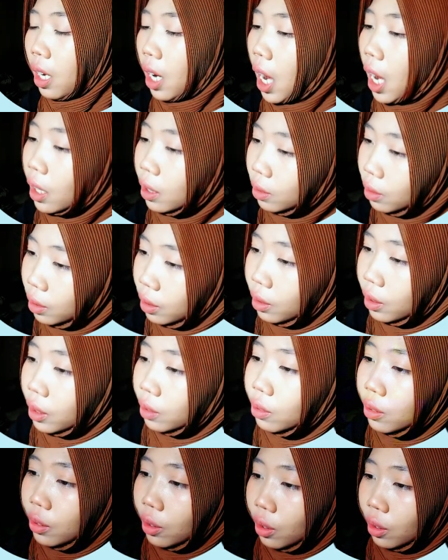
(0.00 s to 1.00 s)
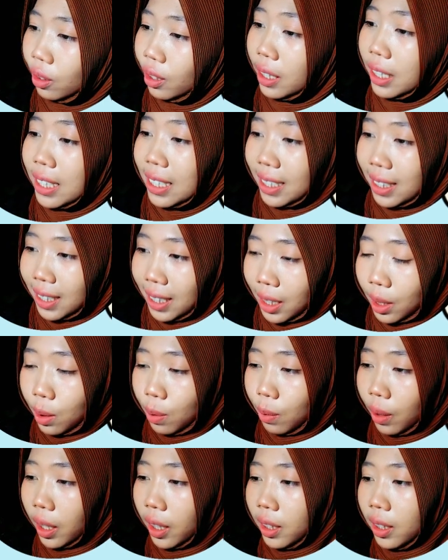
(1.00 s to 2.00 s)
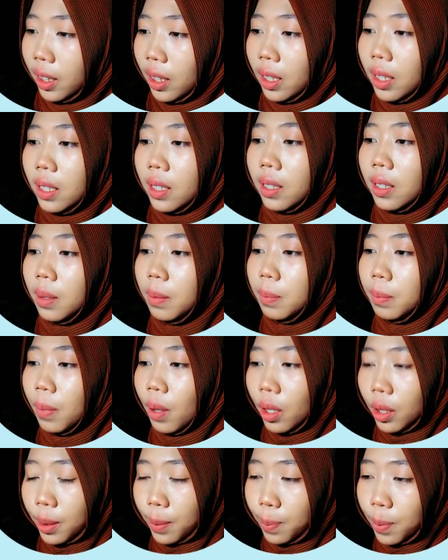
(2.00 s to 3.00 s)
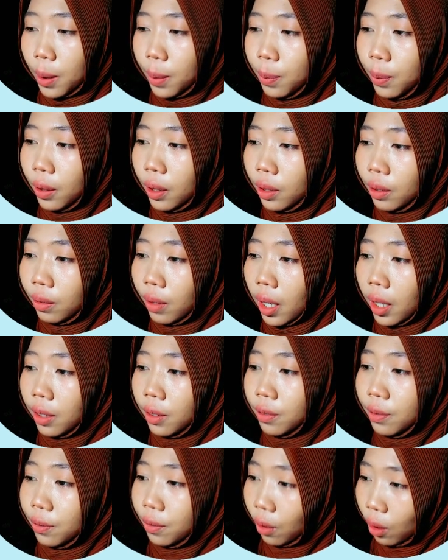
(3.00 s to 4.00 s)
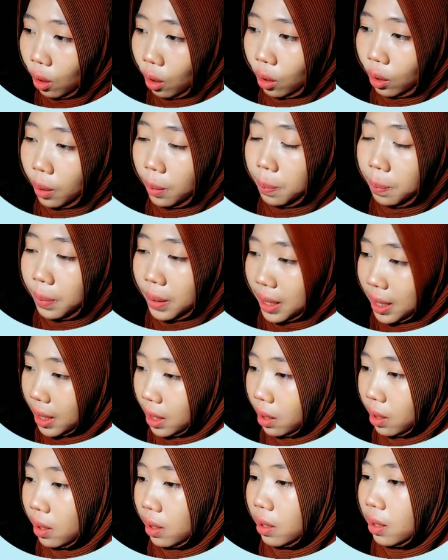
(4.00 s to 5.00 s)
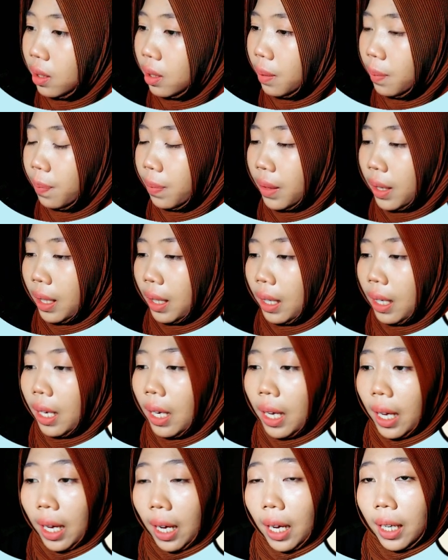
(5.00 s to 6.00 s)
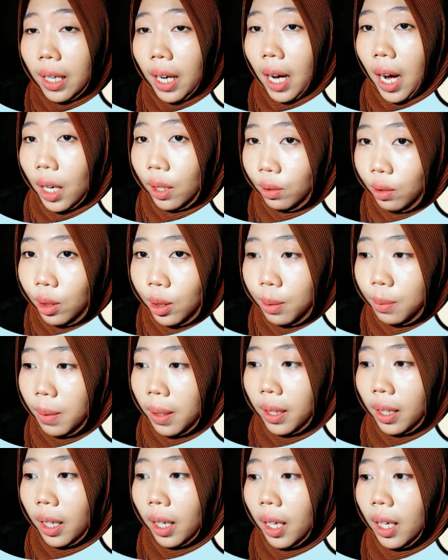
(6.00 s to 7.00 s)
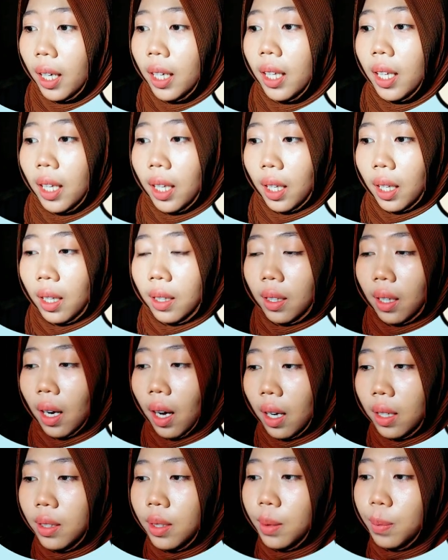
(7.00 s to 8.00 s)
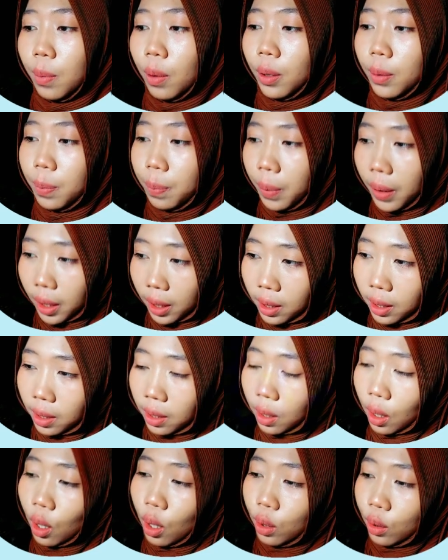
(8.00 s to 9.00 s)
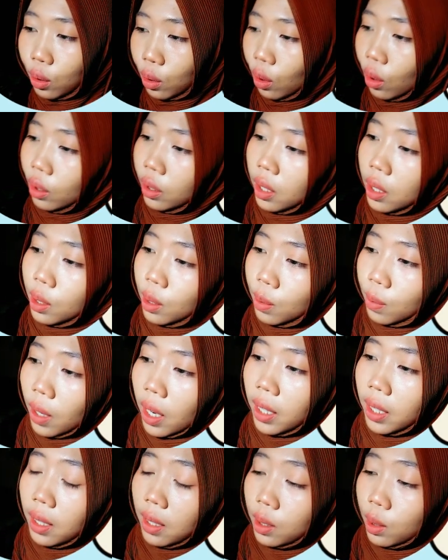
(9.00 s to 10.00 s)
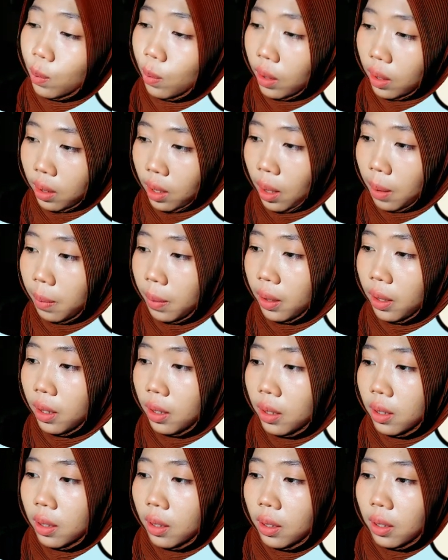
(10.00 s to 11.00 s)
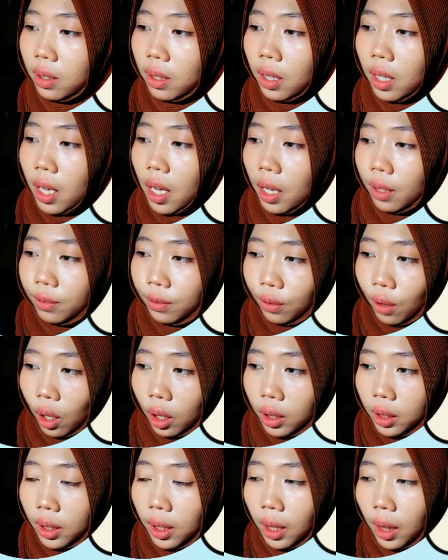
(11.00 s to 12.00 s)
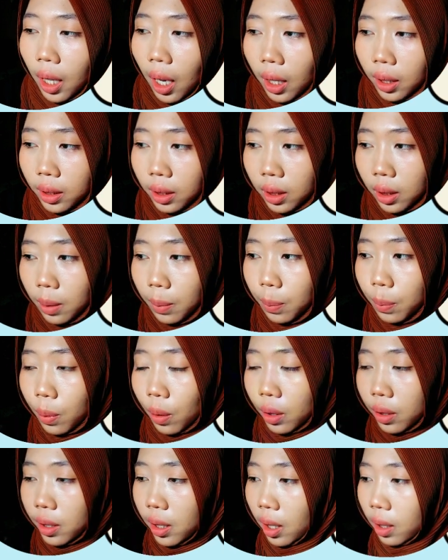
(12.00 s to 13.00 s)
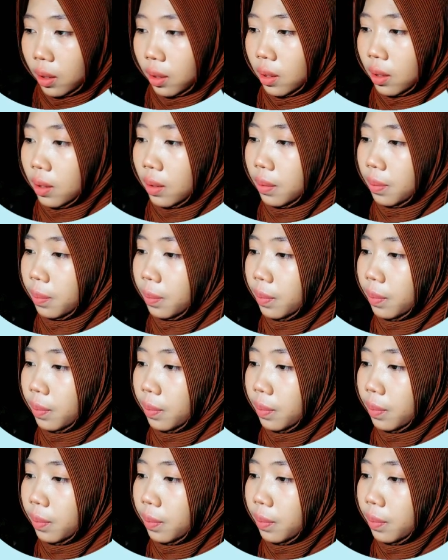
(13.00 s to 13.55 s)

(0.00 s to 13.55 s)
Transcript: Arduino Uno, this one is the most popular one for beginners. In Arduino Mega, it has more pins, so this one is suitable for large projects.